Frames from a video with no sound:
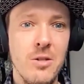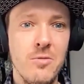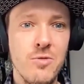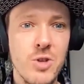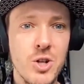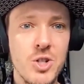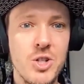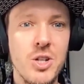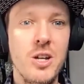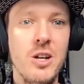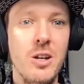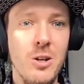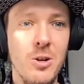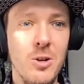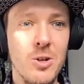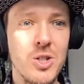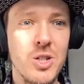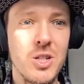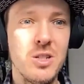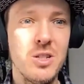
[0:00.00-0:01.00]
Russia
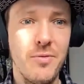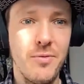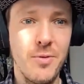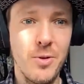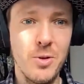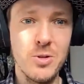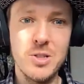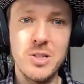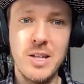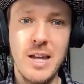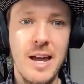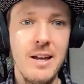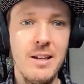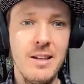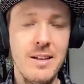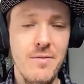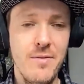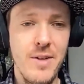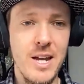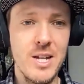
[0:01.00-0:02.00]
launches a full-scale
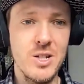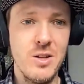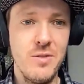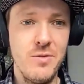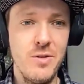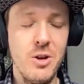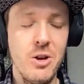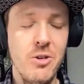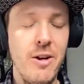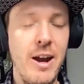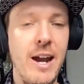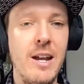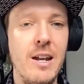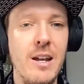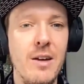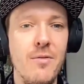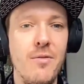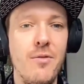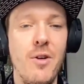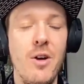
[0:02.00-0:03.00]
invasion of Ukraine.
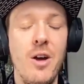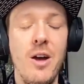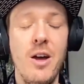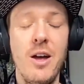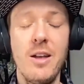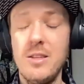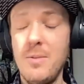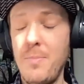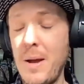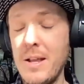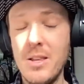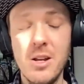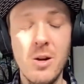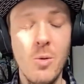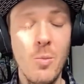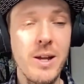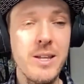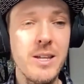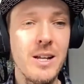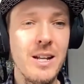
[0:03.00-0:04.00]
And depending
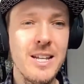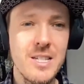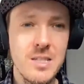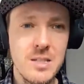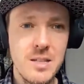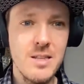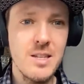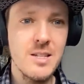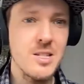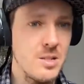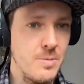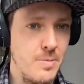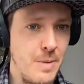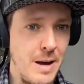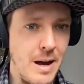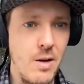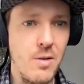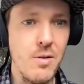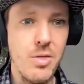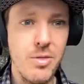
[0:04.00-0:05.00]
on when you're listening, this is
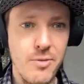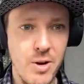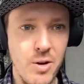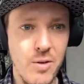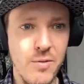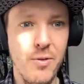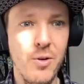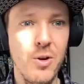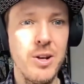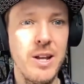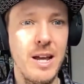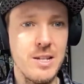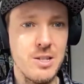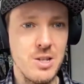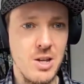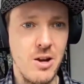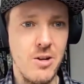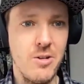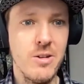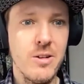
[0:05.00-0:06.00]
about 3 or 4 days
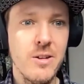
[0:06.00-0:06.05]
ago.